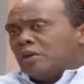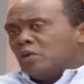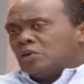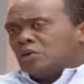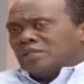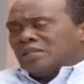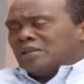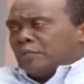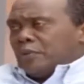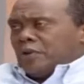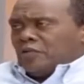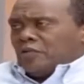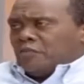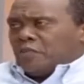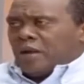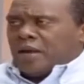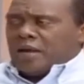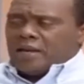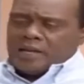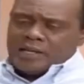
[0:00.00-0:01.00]
He was in a bit of
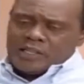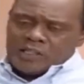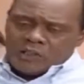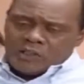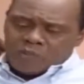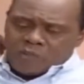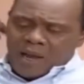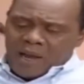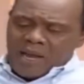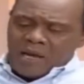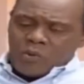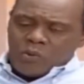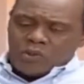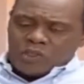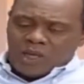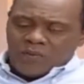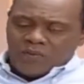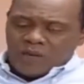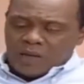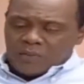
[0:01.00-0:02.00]
pain. His spine
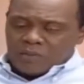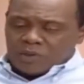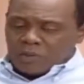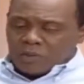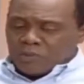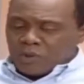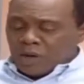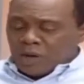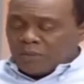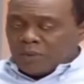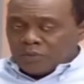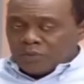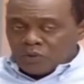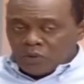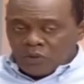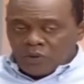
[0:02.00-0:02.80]
was giving him some problems.